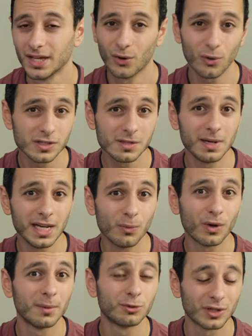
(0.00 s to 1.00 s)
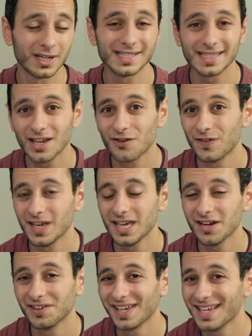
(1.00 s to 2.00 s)
Ultimately, what I'm trying to say over
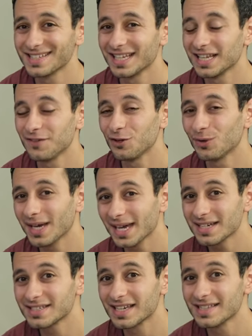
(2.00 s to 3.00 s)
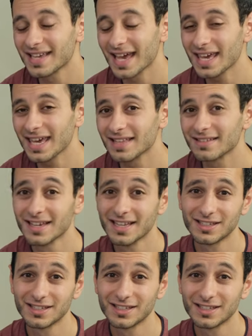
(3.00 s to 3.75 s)
here is that if your ears can take it,